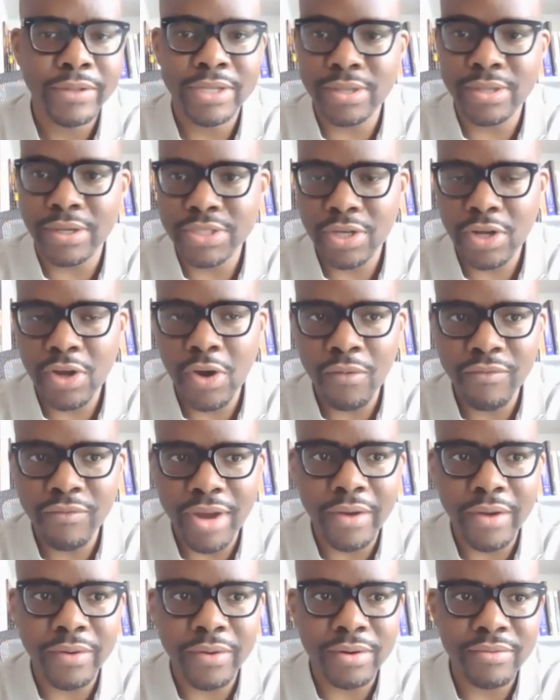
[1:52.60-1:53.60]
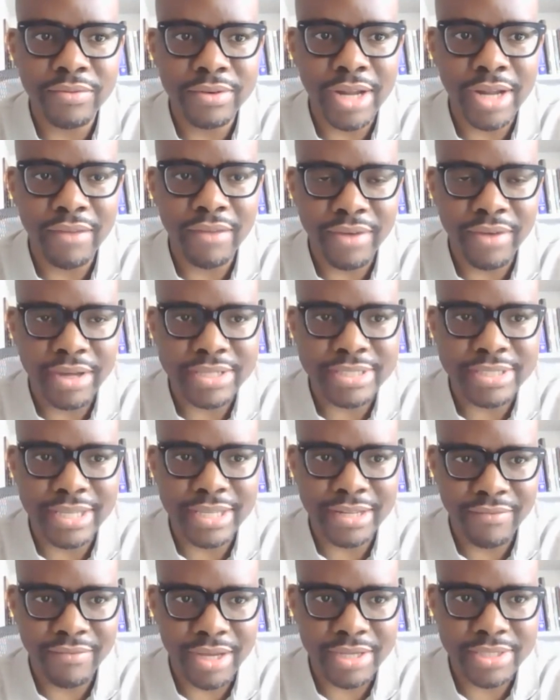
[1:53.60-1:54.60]
He's also co-founder of
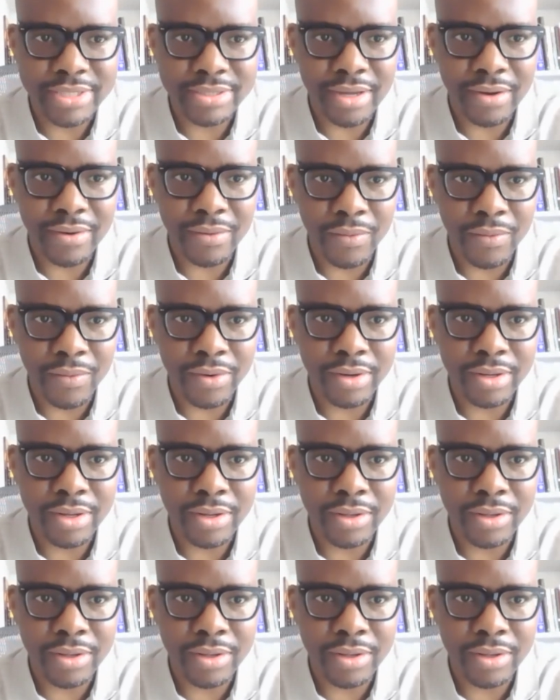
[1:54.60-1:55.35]
divestinvest.org,